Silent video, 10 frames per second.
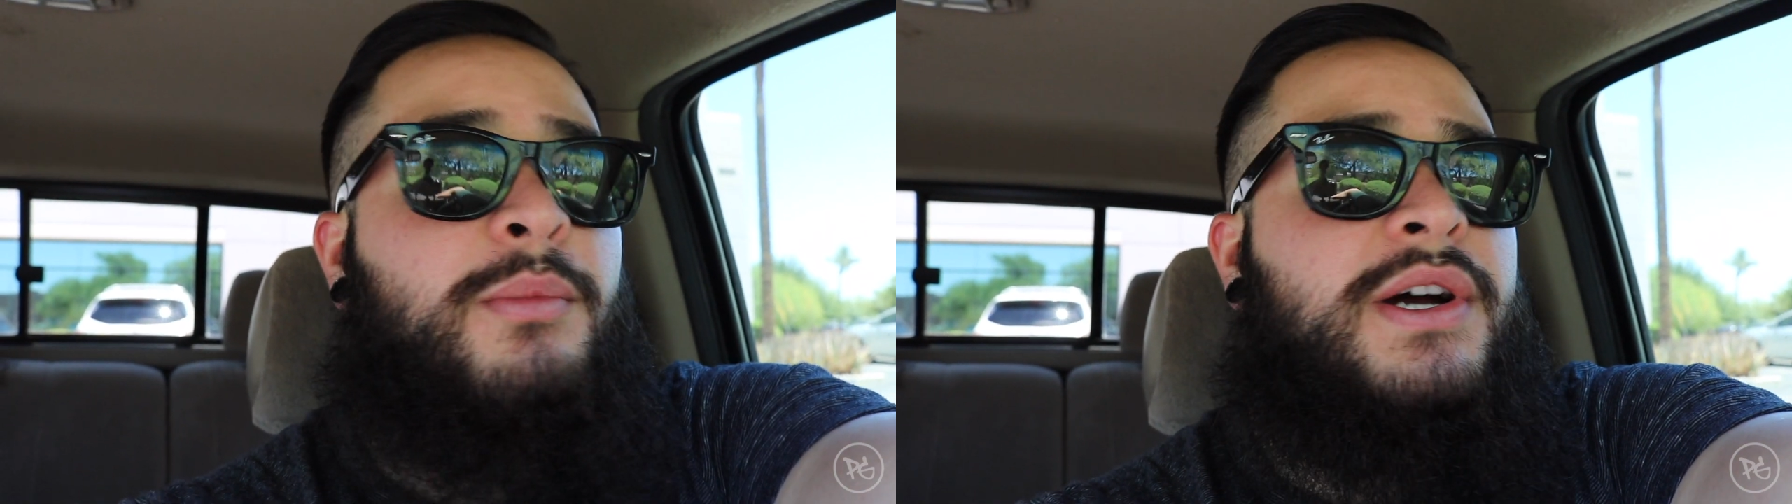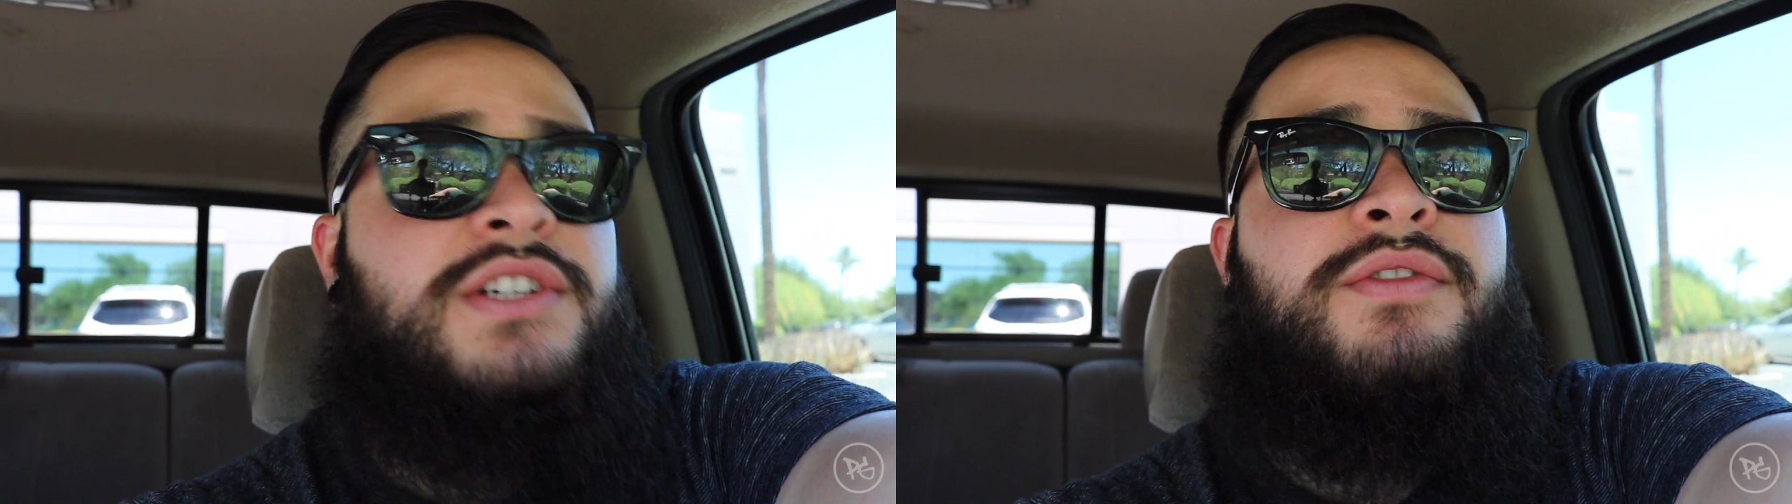
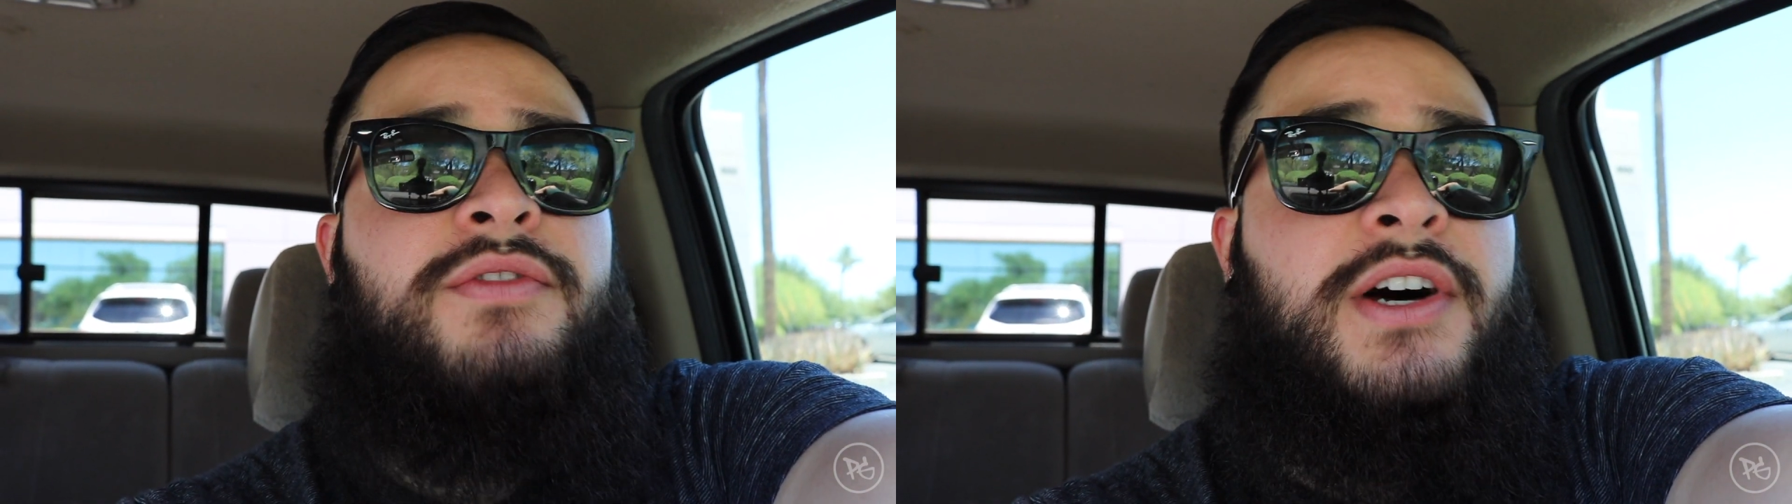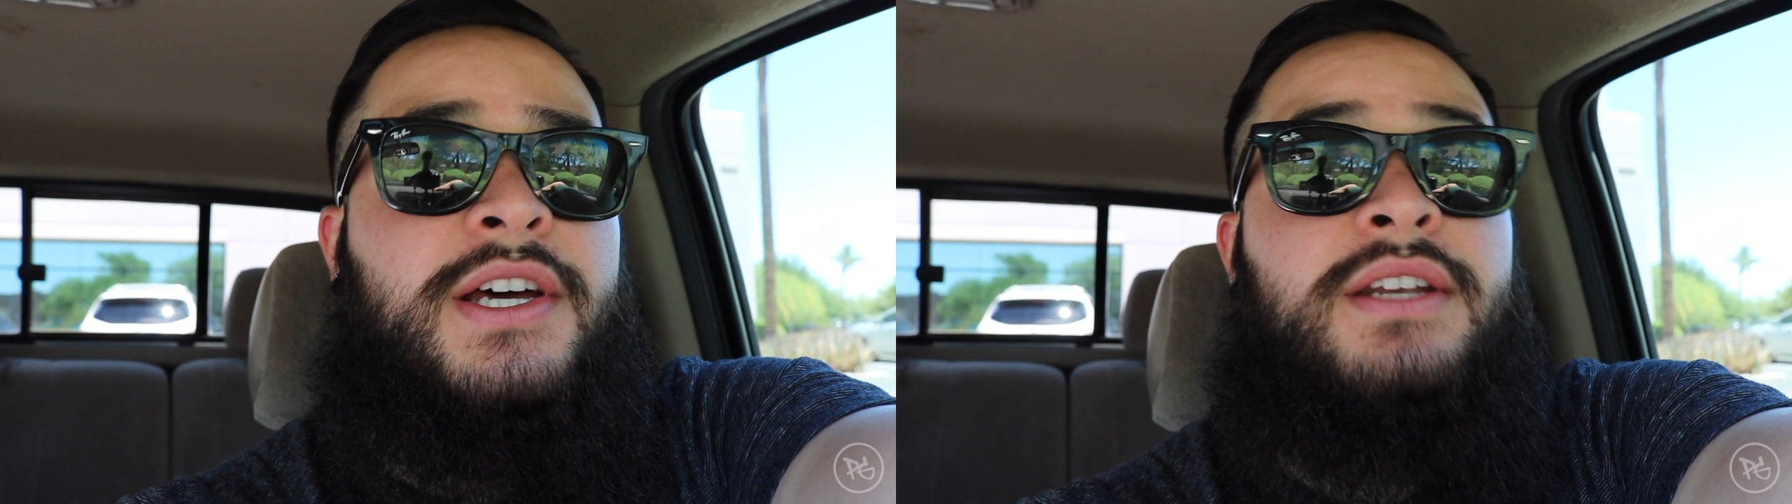much
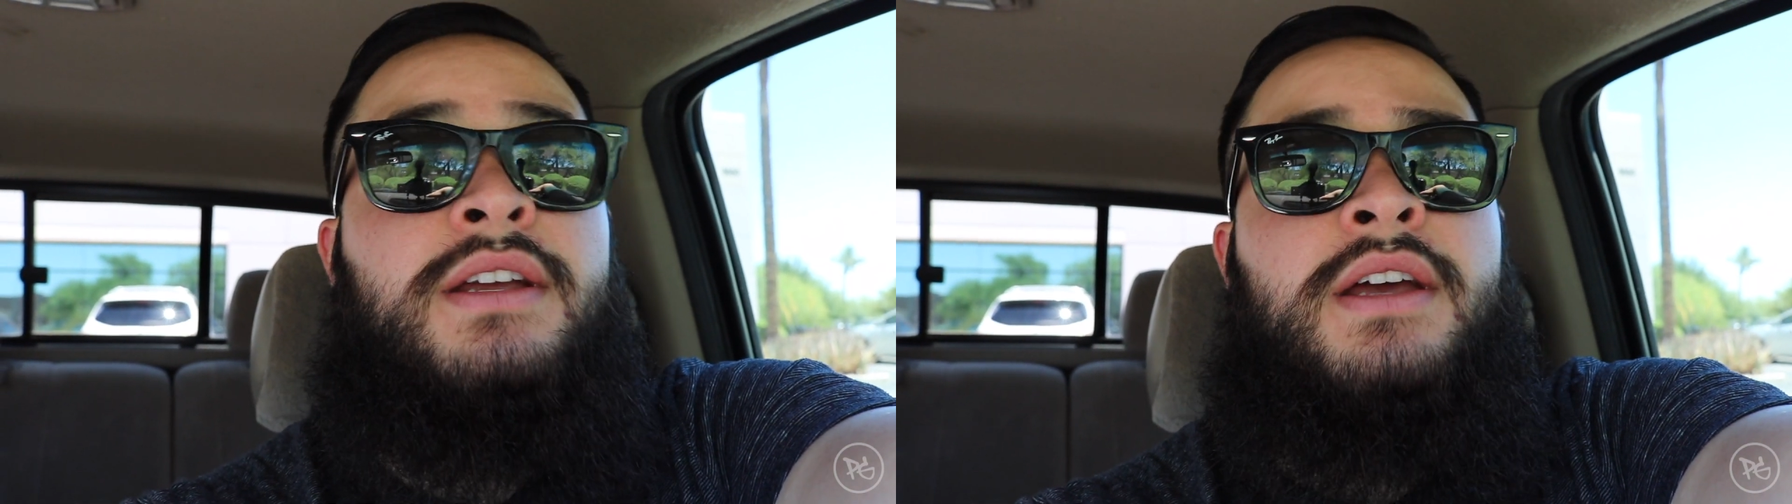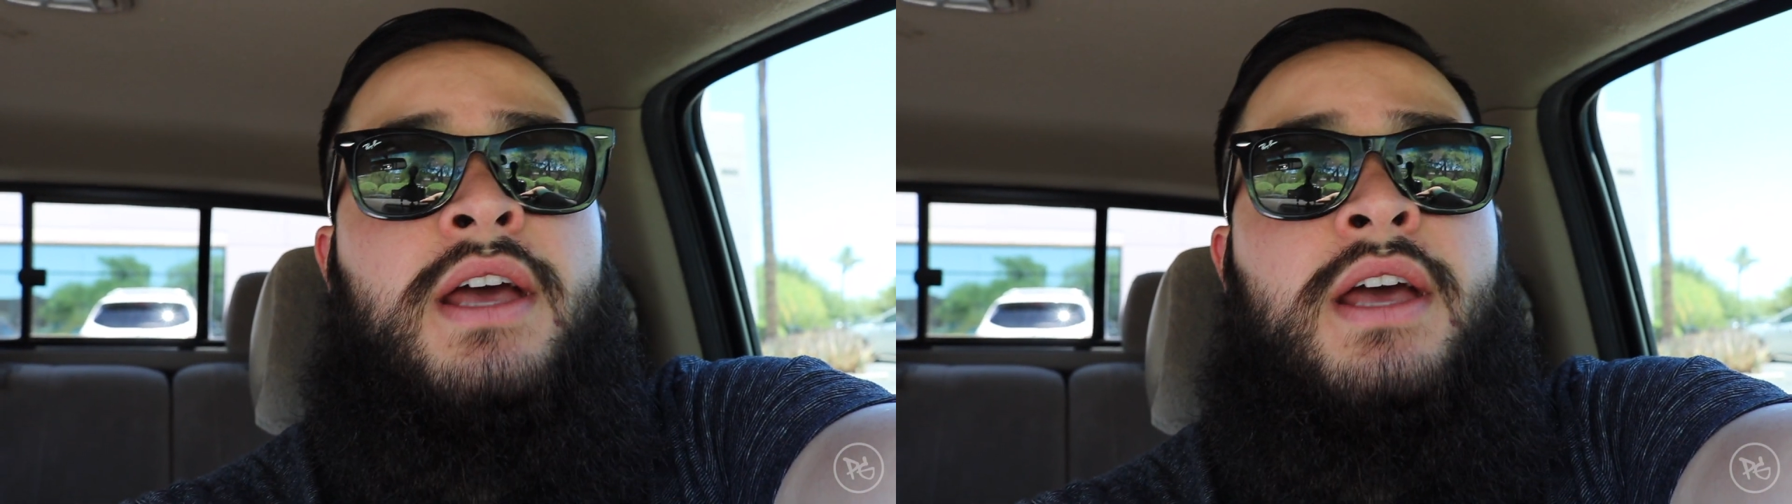fun.